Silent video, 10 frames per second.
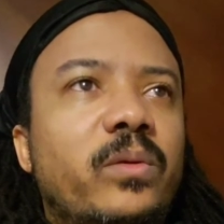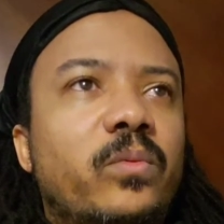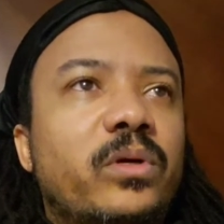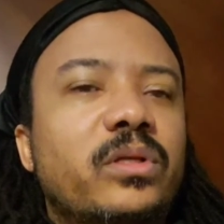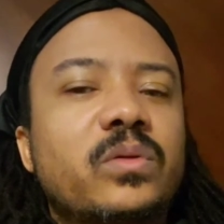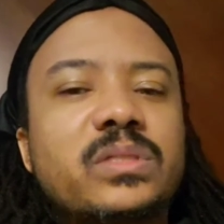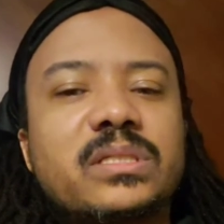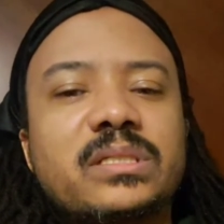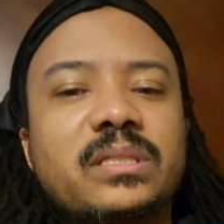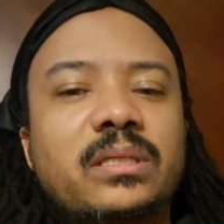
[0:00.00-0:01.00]
we were
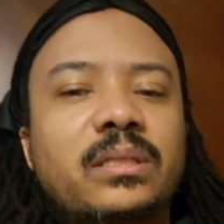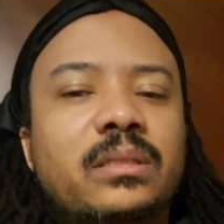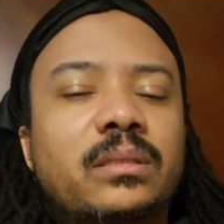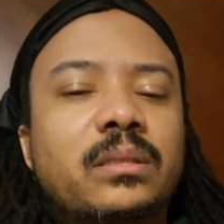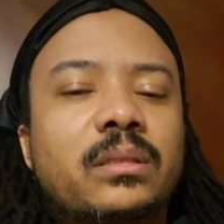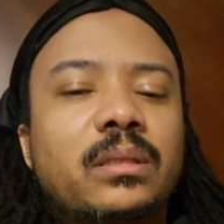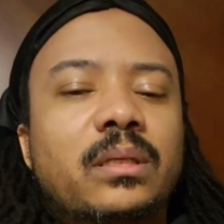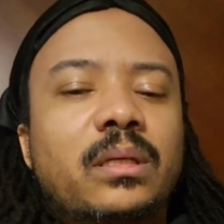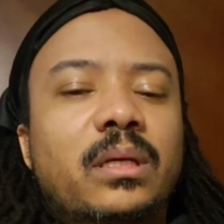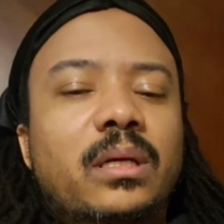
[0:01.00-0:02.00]
used to seeing
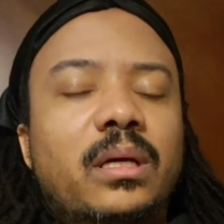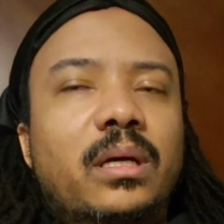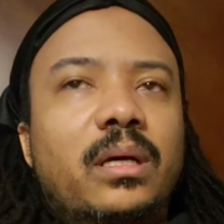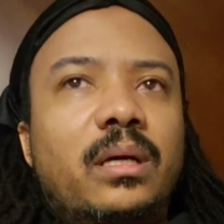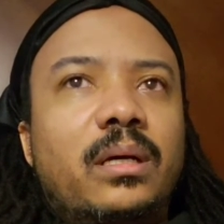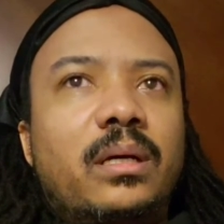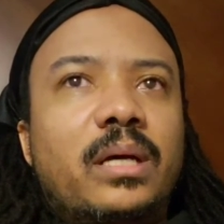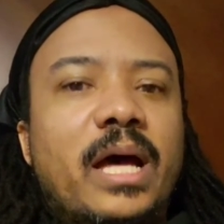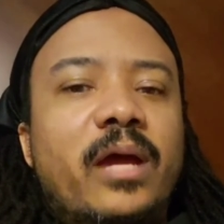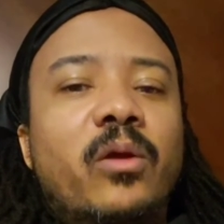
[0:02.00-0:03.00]

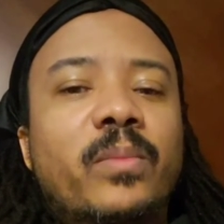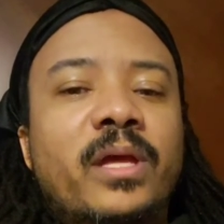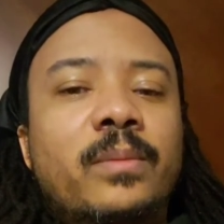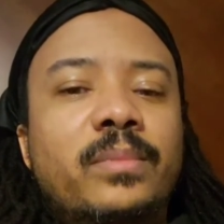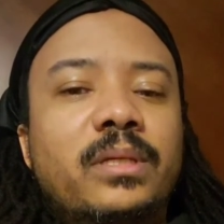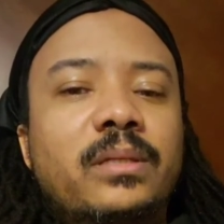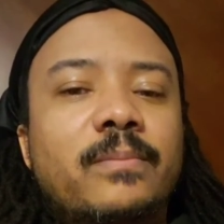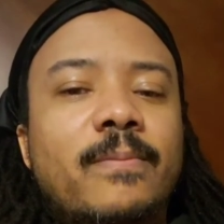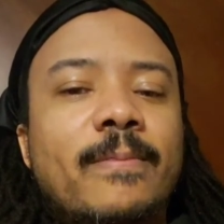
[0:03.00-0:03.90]
uh, Iron Man be